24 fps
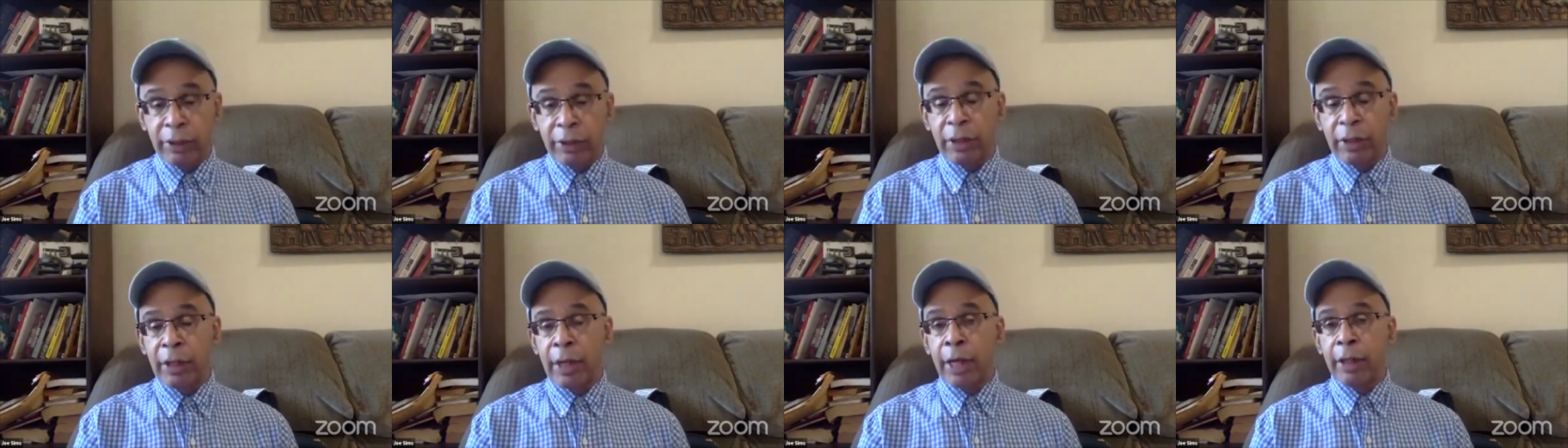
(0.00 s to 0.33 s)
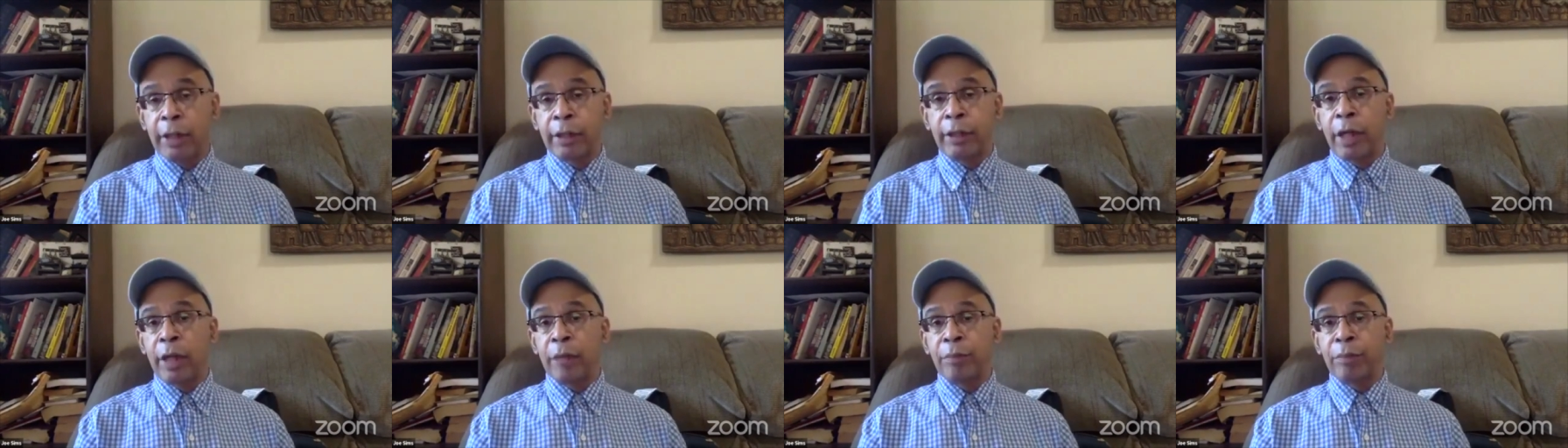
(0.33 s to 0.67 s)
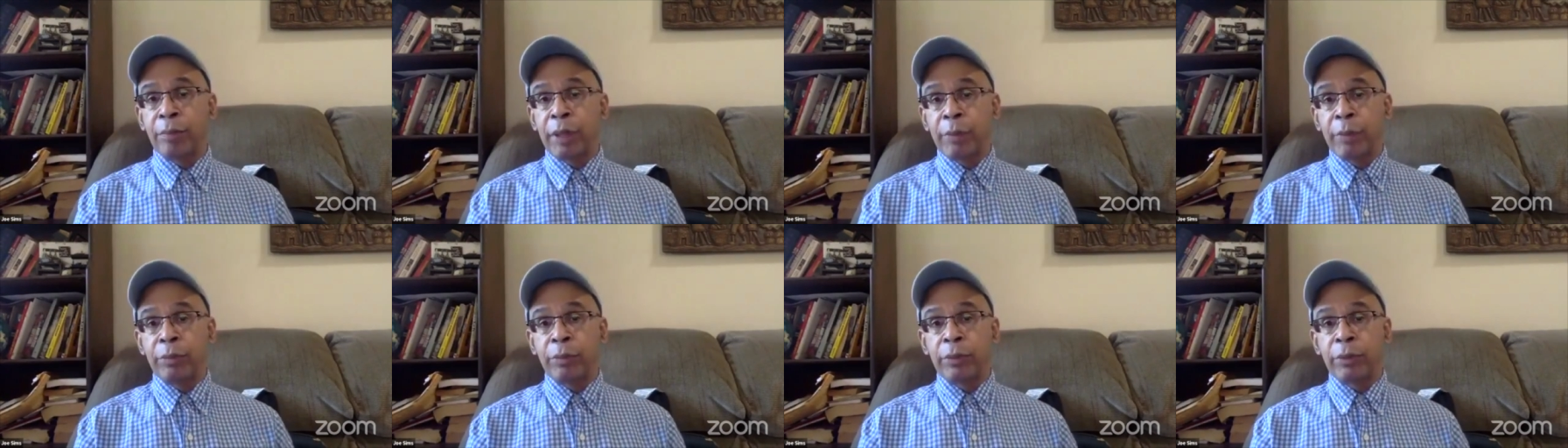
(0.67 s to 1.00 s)
a lot of young
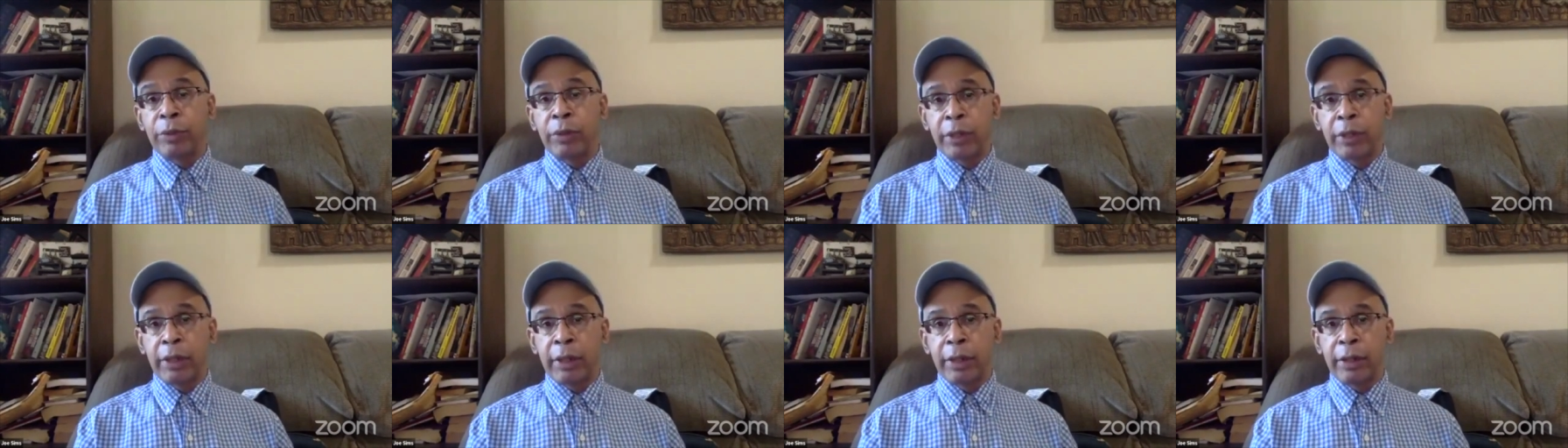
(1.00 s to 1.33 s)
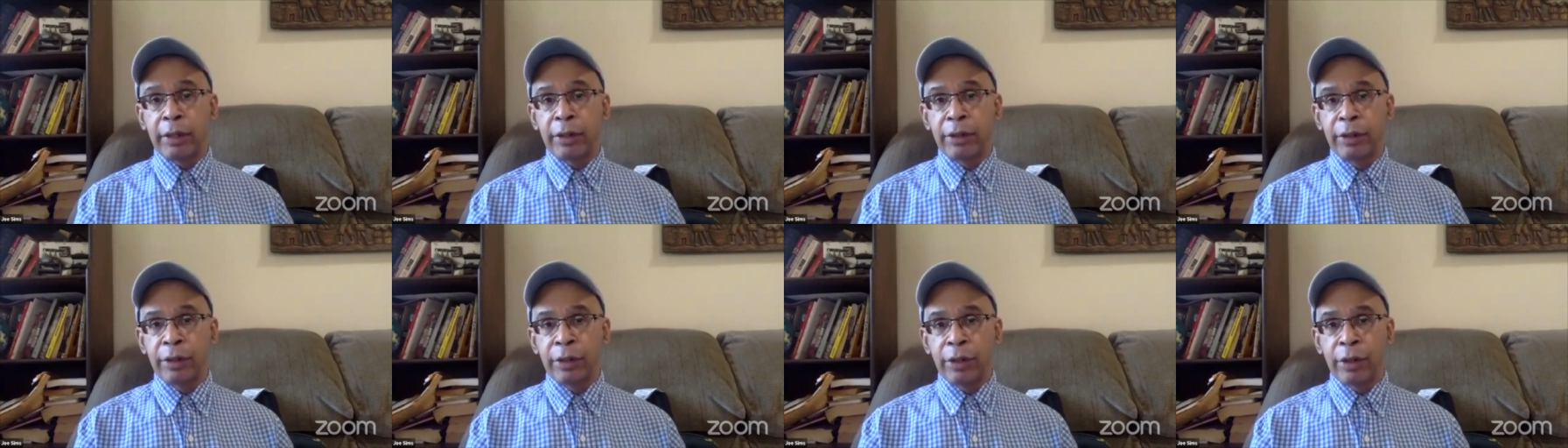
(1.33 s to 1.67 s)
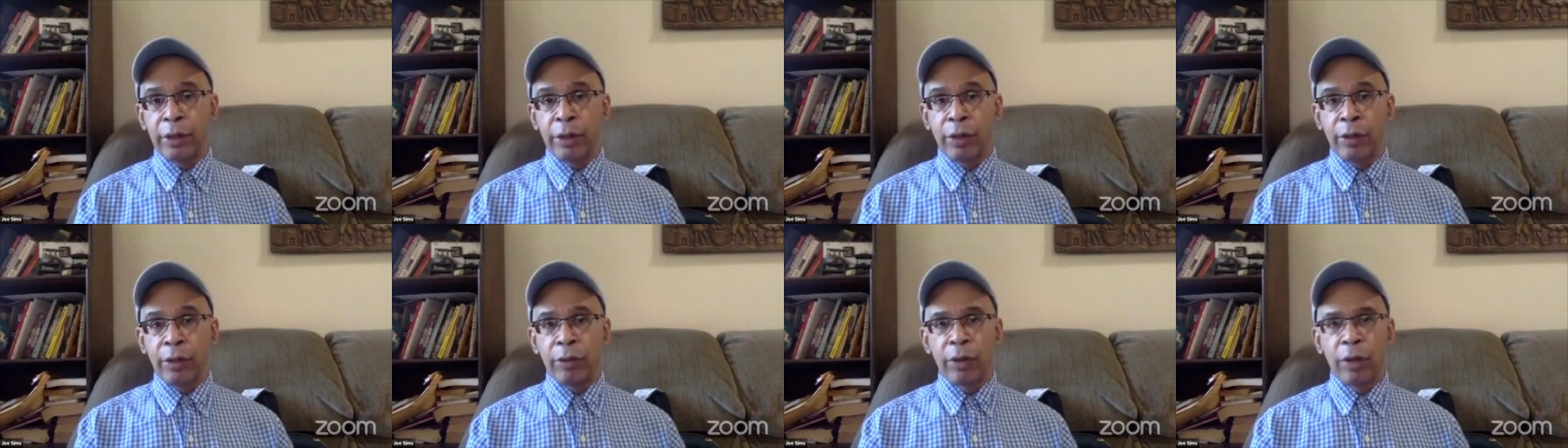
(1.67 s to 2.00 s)
people did, you
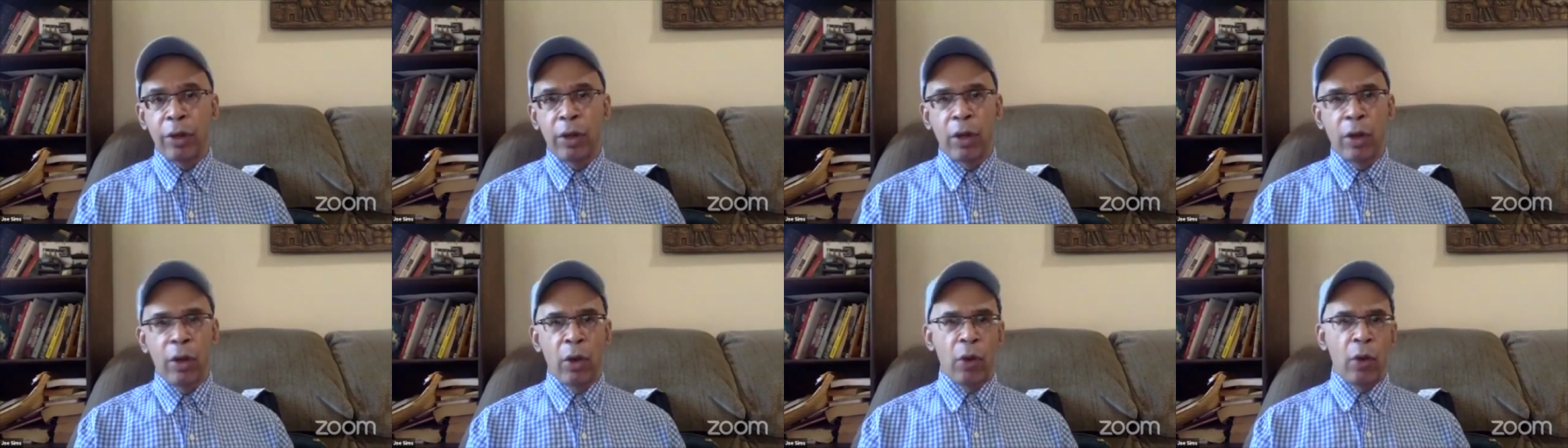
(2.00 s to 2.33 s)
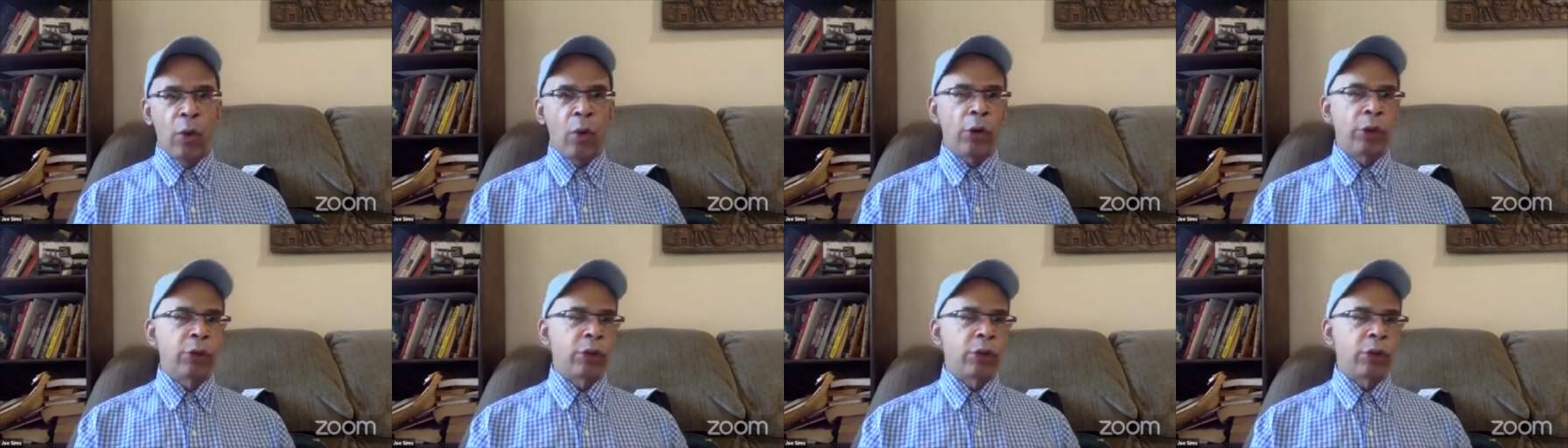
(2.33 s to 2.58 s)
know? I'm going